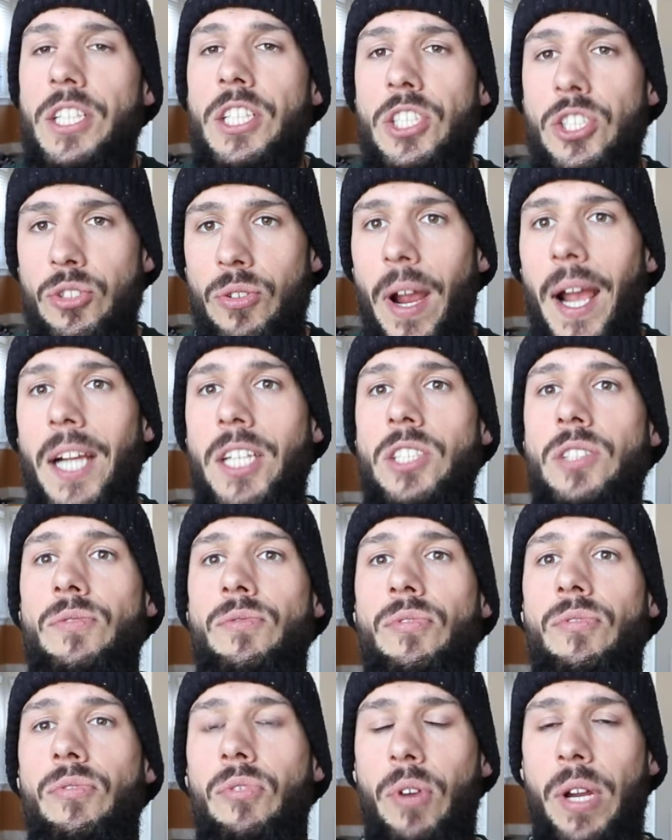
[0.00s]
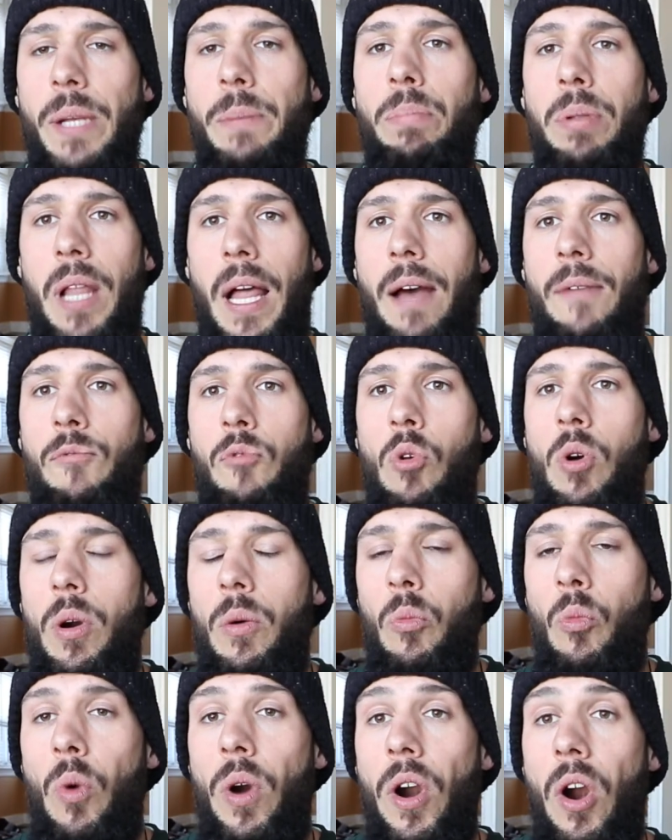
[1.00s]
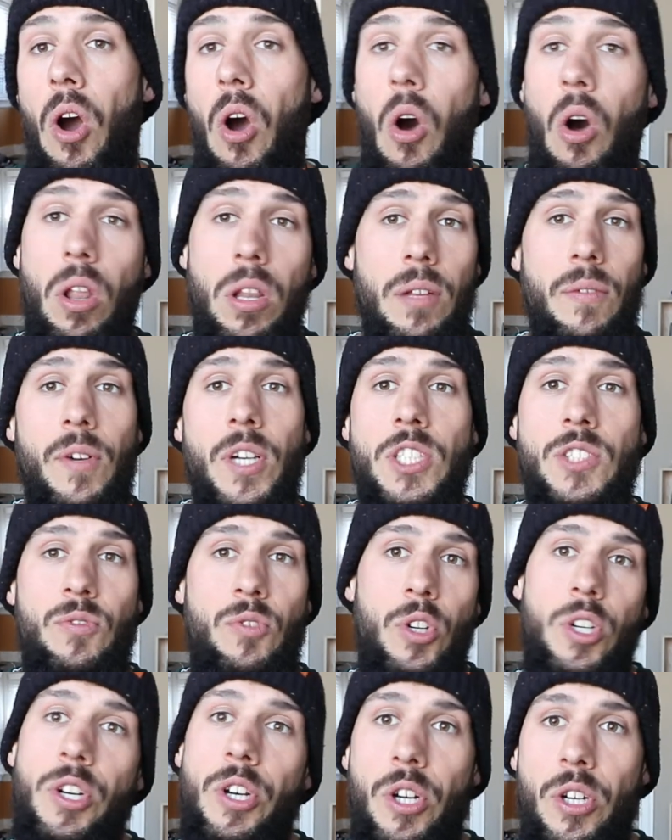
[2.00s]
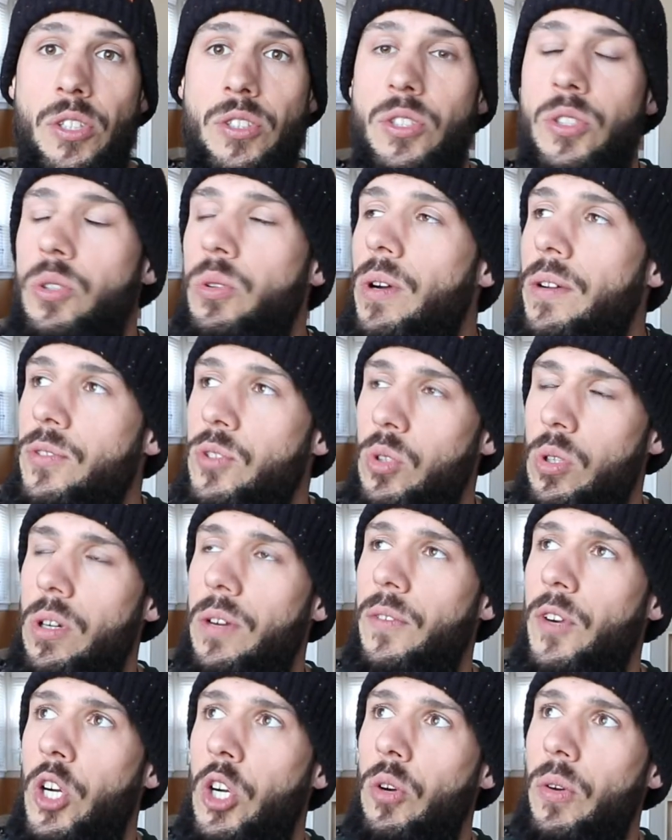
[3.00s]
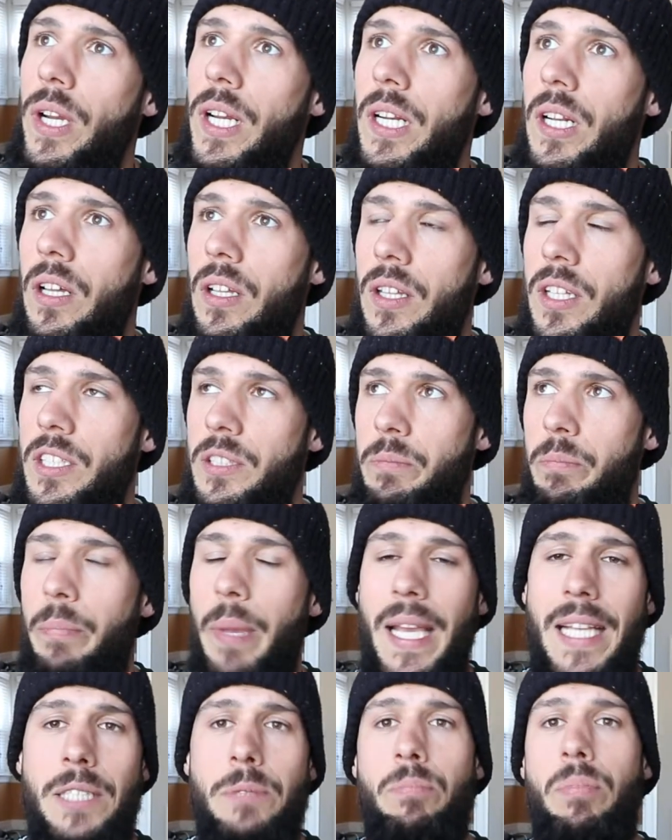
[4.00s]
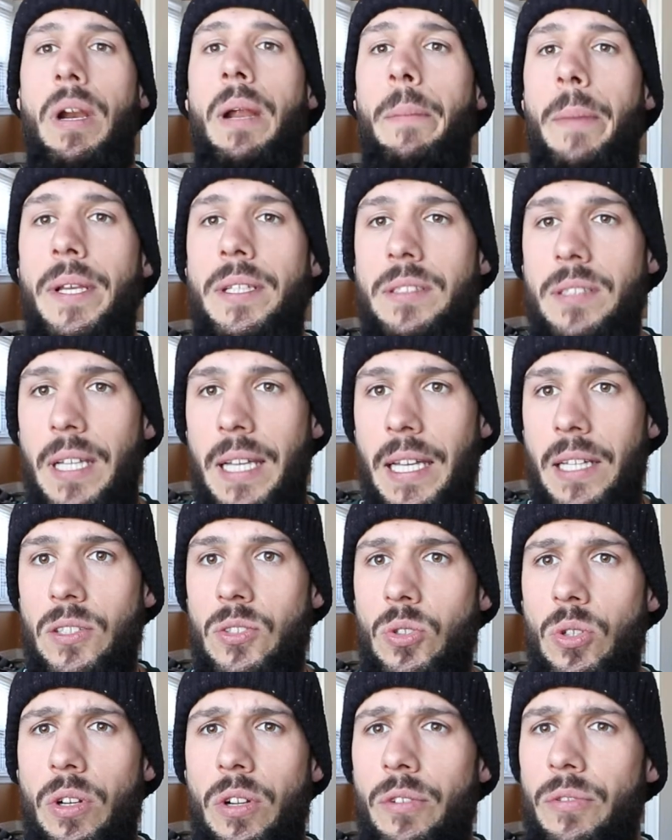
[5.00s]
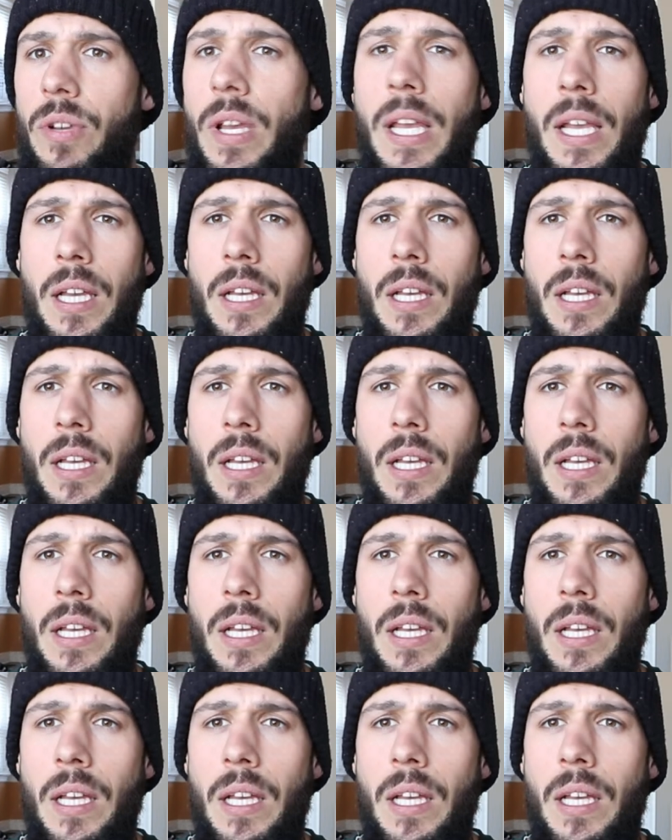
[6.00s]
distraction-free platform where all of us foot nerds who have sort of agreed on this base premise and sort of